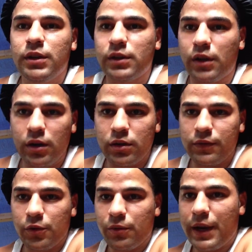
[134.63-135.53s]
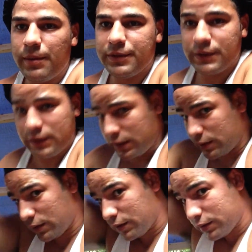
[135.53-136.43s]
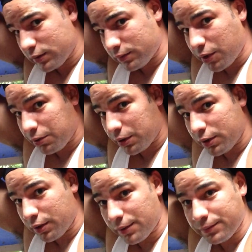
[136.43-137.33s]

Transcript: the colorful wraps. This is very good,